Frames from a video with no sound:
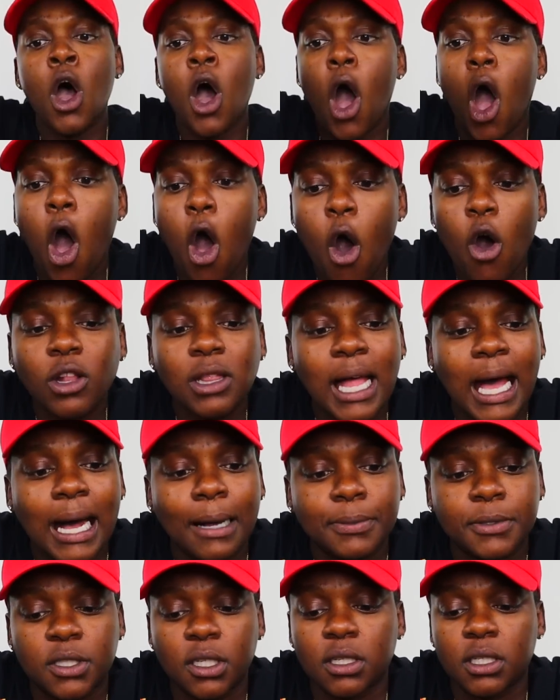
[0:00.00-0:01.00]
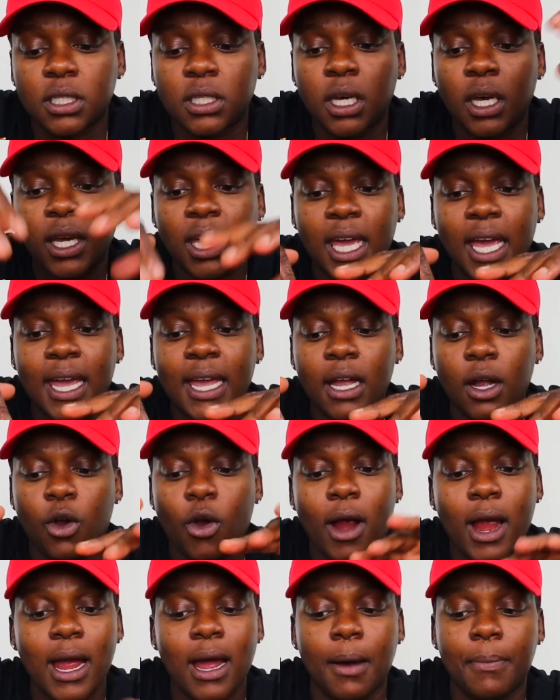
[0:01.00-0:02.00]
whole lobsters, king
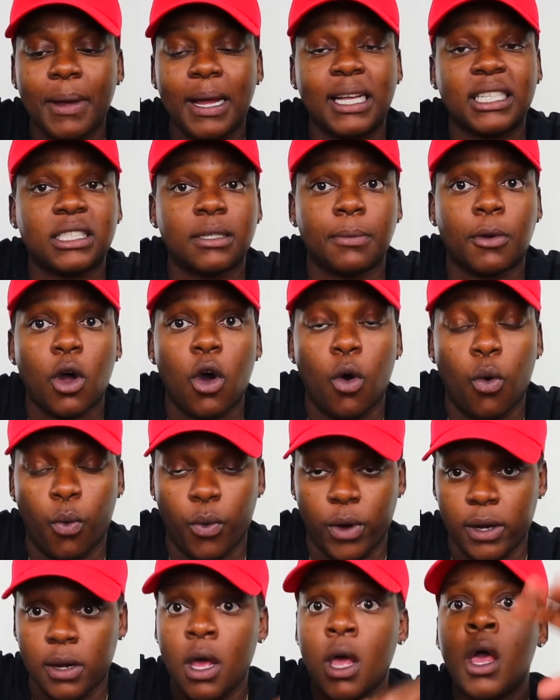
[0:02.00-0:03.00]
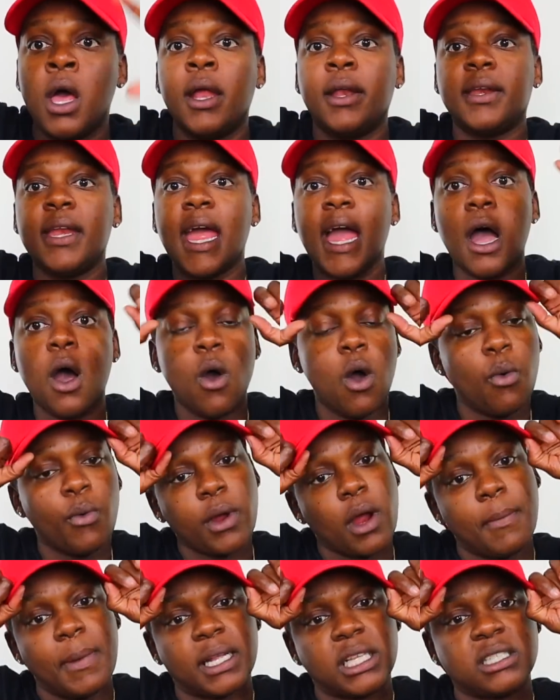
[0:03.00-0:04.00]
crab, and some corn. Now, we're
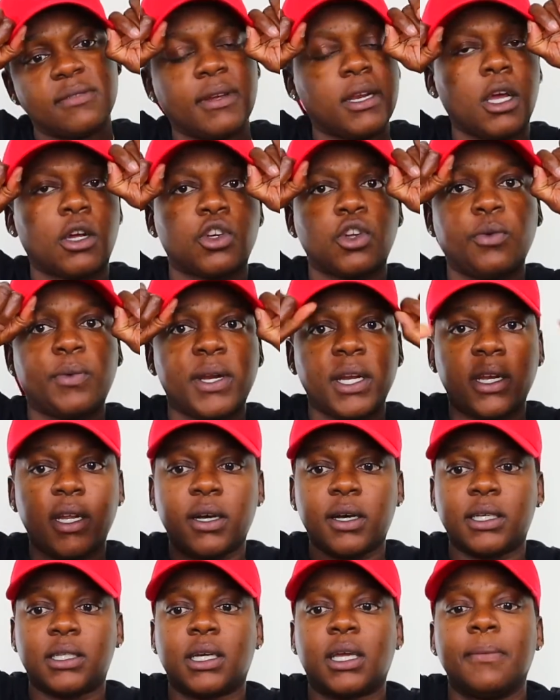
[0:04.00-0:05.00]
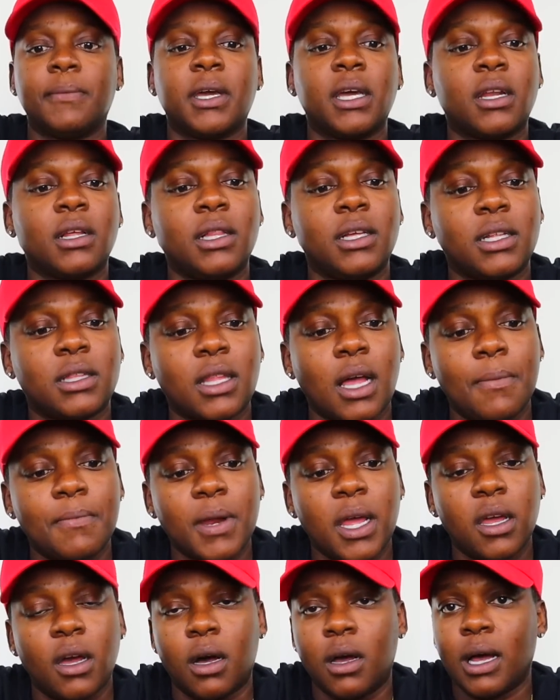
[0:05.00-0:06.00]
gonna make this video do what it does. Let me get a little
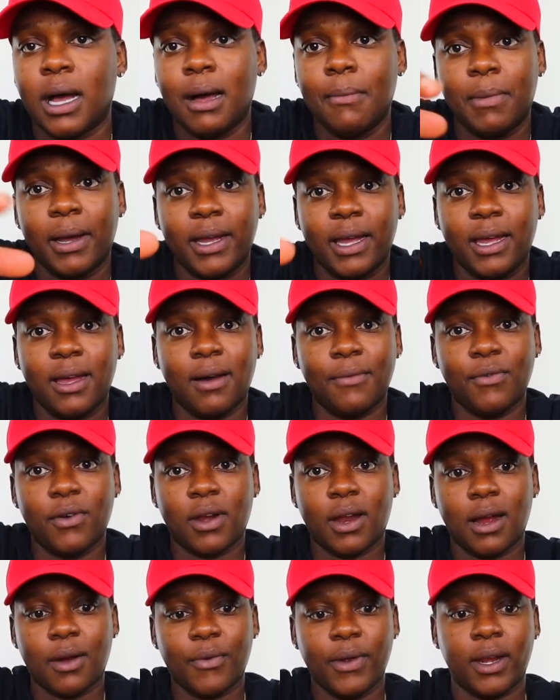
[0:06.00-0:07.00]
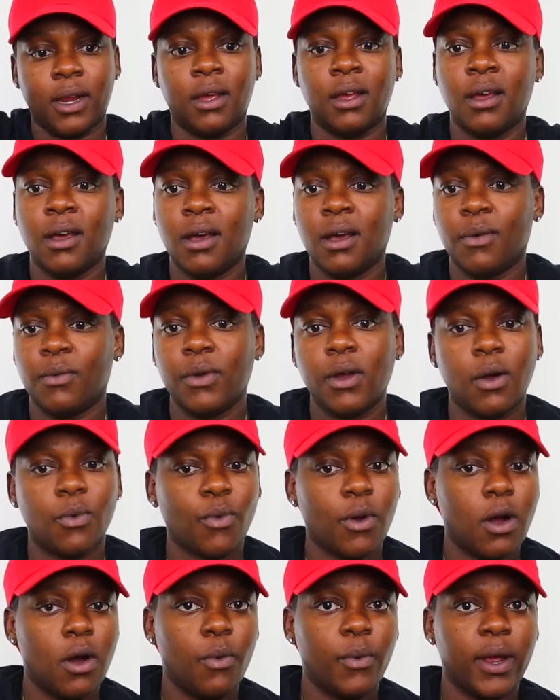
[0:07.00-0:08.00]
thumbnail. I might have one already. We're gonna
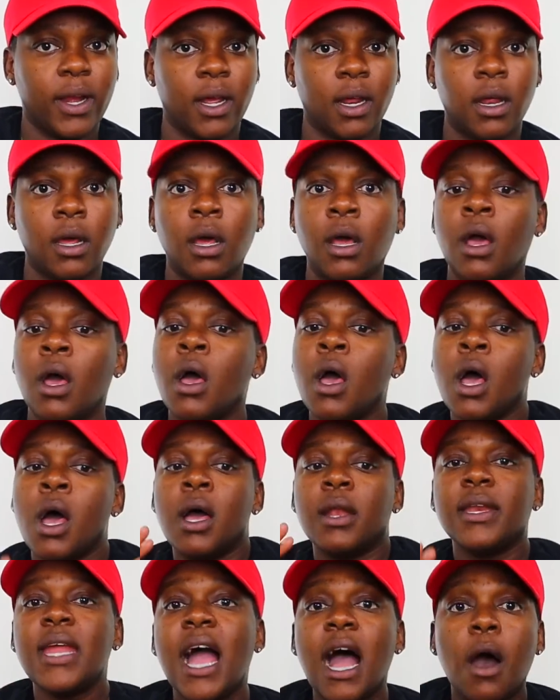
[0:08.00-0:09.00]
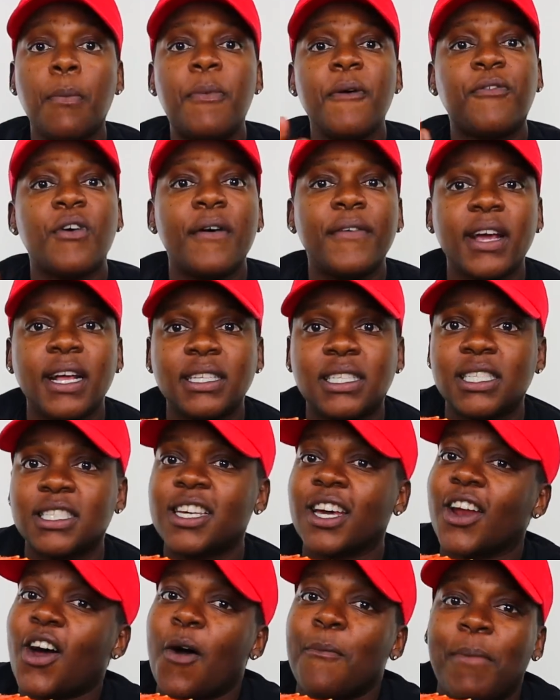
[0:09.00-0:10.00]
roll with it. Now, before we get to this
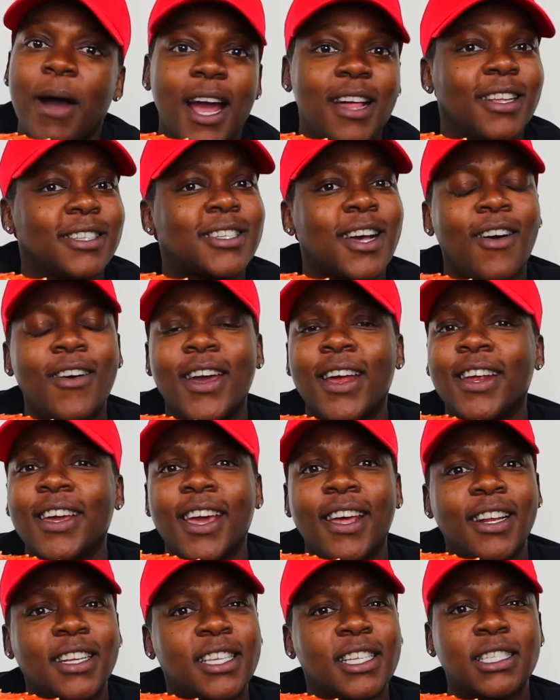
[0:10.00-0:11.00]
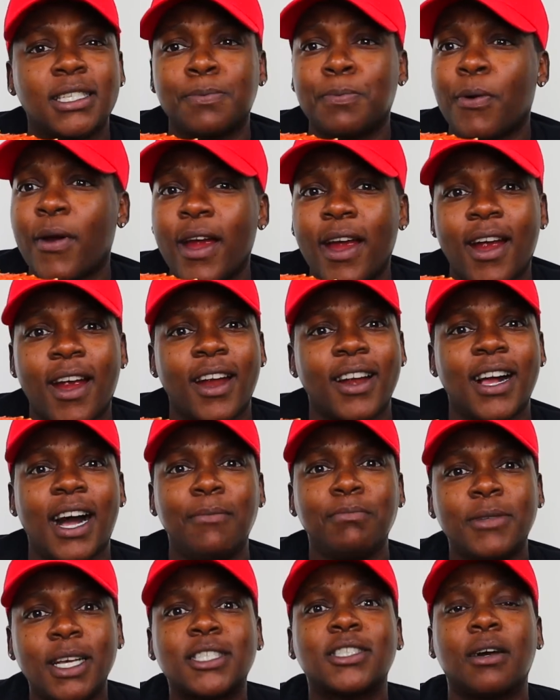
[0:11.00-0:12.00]
good old bite, let's go ahead and get into this prayer.
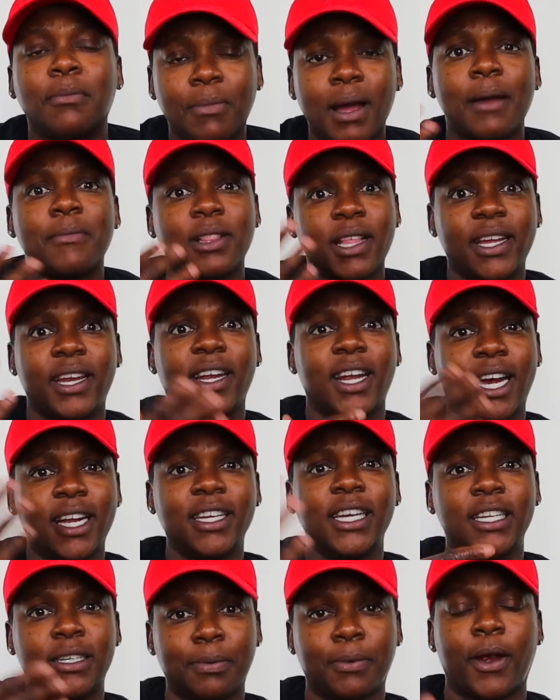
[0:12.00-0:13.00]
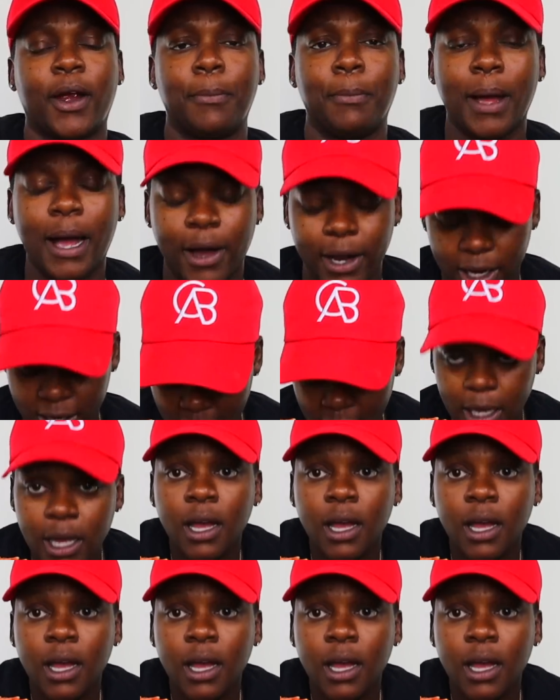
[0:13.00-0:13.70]
I'm discombobulated. I need to pray about it.